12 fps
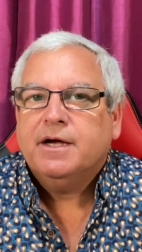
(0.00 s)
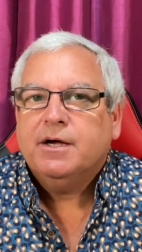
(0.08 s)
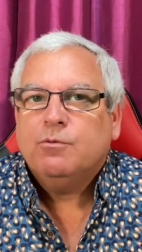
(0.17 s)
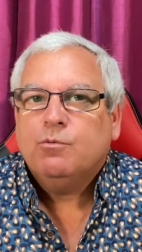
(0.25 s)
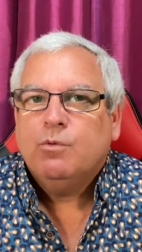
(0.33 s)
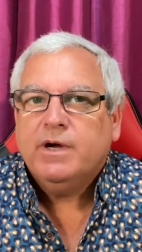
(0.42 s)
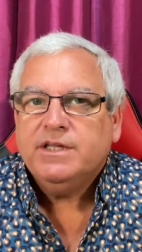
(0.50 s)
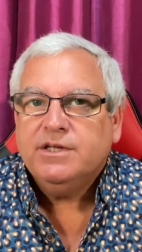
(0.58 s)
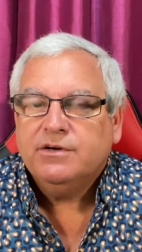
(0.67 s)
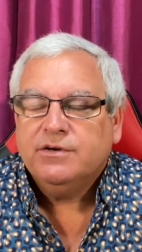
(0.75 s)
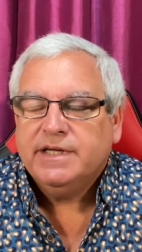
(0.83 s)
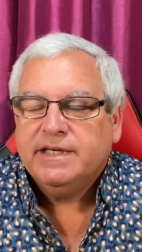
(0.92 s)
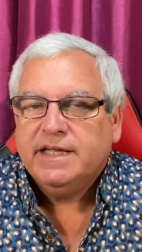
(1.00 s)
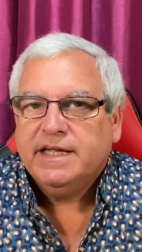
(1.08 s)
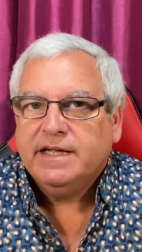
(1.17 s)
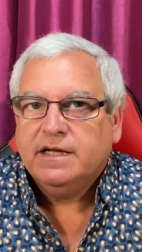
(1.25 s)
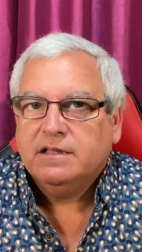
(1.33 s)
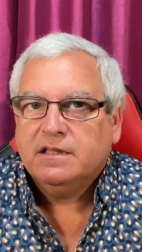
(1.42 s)
when you're in
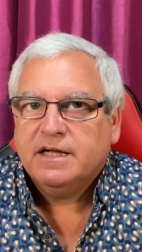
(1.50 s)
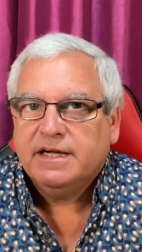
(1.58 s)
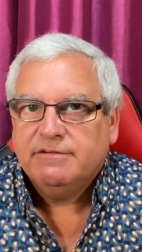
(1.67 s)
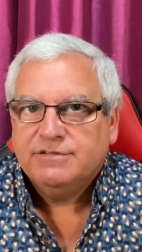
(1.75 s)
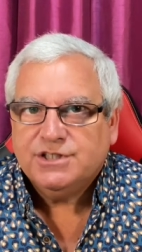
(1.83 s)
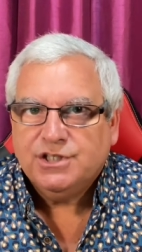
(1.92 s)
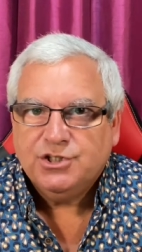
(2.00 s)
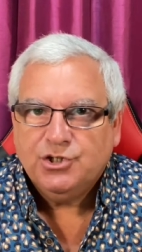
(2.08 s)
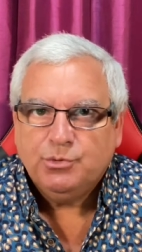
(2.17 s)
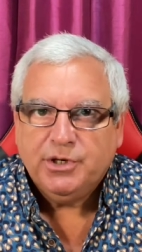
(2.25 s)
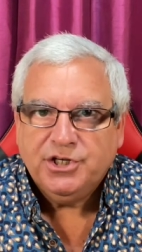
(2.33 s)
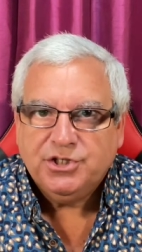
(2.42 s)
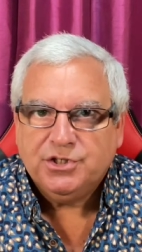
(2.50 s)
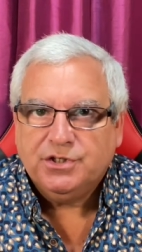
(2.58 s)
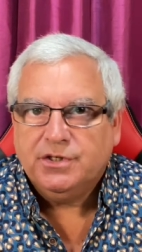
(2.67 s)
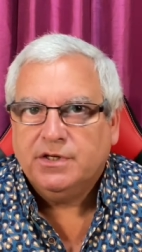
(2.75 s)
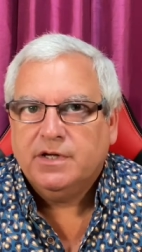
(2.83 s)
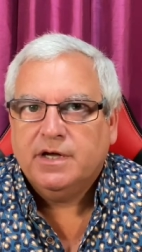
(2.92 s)
a live
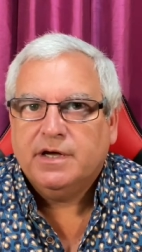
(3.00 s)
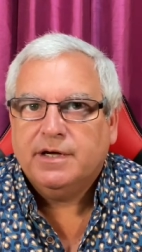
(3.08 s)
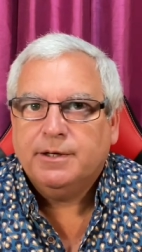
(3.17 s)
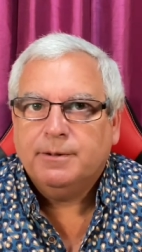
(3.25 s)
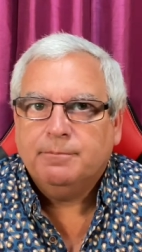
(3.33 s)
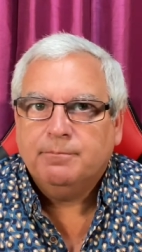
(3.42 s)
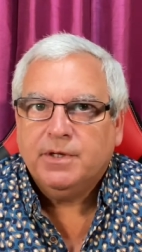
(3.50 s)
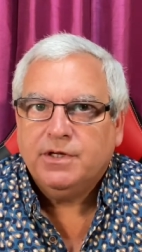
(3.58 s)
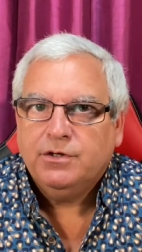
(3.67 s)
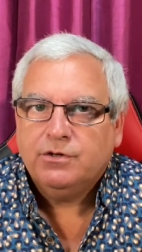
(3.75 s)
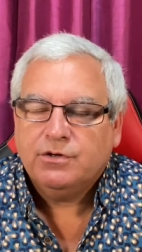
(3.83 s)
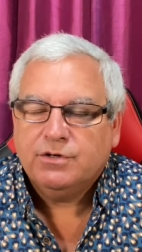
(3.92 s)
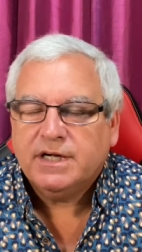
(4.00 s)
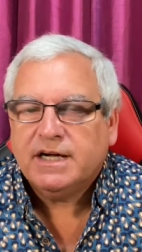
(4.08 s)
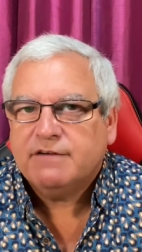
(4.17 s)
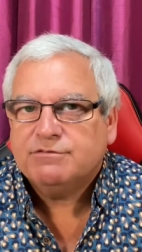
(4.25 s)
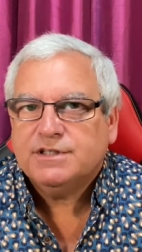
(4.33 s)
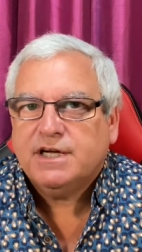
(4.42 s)
situation, you're going to
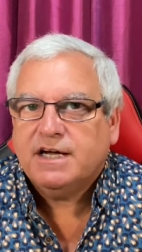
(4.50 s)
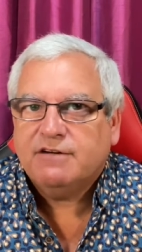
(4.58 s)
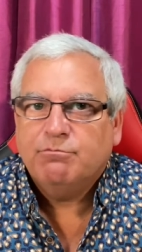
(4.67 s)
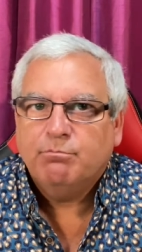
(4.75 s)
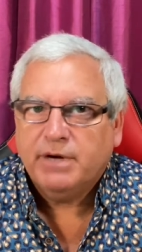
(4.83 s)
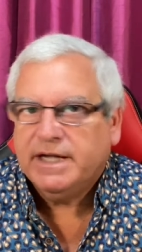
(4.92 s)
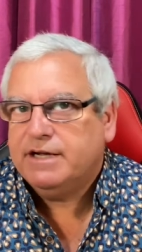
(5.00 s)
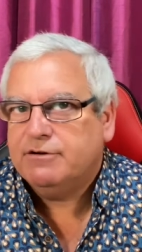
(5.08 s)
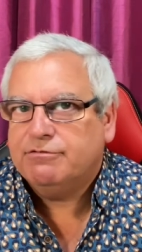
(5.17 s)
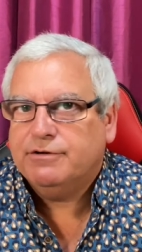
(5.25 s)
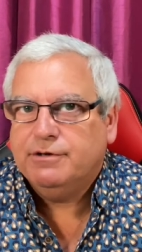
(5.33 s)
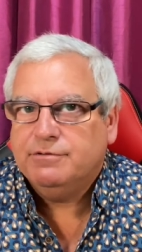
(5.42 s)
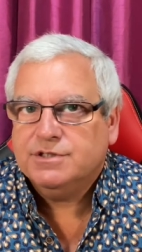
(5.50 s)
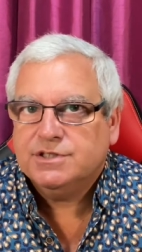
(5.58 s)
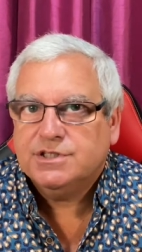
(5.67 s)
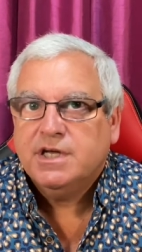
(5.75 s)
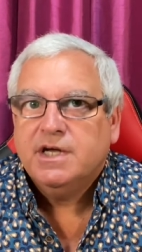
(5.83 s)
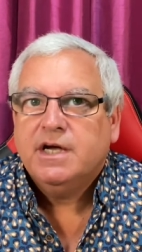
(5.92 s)
have
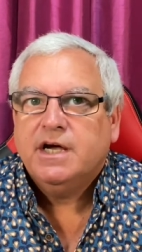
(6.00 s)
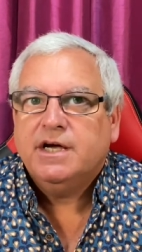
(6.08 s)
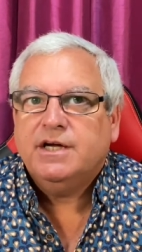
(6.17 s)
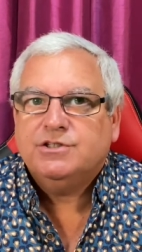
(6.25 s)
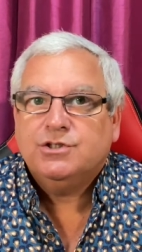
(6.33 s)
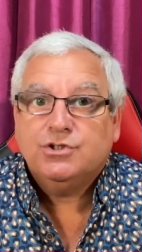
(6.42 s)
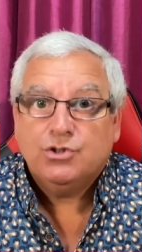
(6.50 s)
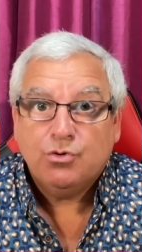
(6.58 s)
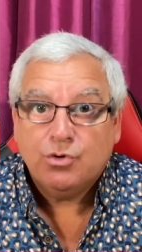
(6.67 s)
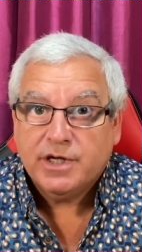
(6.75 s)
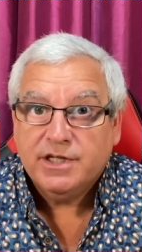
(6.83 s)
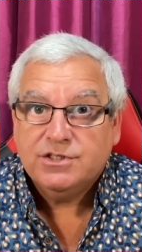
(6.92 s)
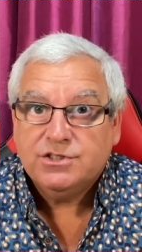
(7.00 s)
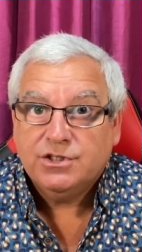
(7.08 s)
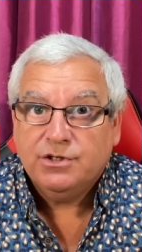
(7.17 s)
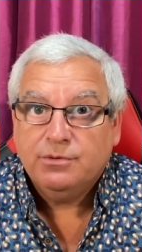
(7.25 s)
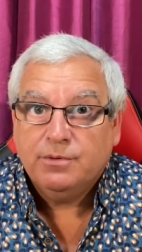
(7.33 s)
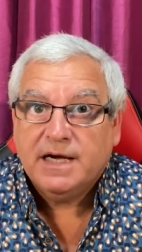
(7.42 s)
microphones to talk
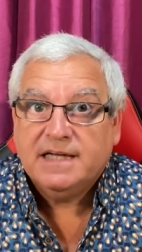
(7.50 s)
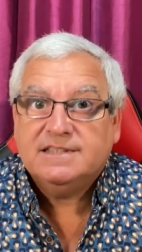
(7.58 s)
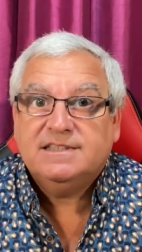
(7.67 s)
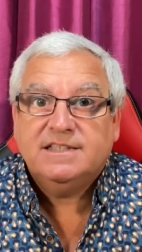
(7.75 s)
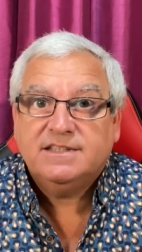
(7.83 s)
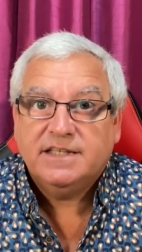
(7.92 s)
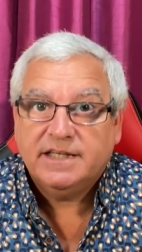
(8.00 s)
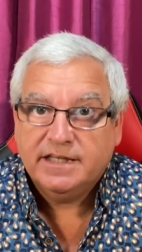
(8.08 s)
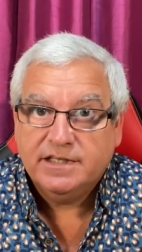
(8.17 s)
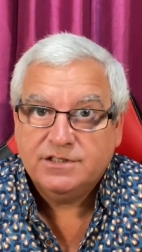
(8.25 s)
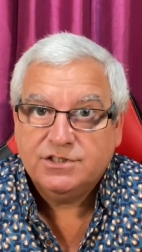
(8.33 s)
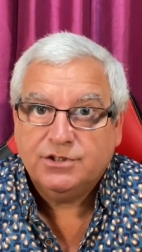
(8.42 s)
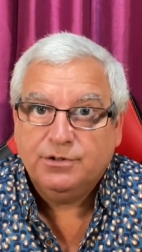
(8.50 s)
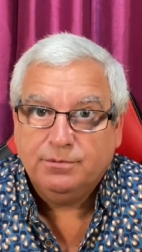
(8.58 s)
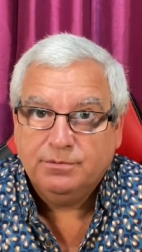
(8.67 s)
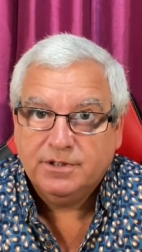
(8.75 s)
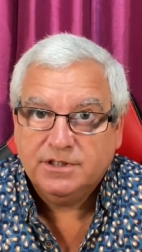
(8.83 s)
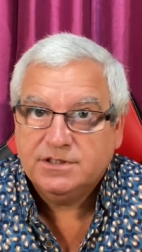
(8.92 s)
into and to sing into. There's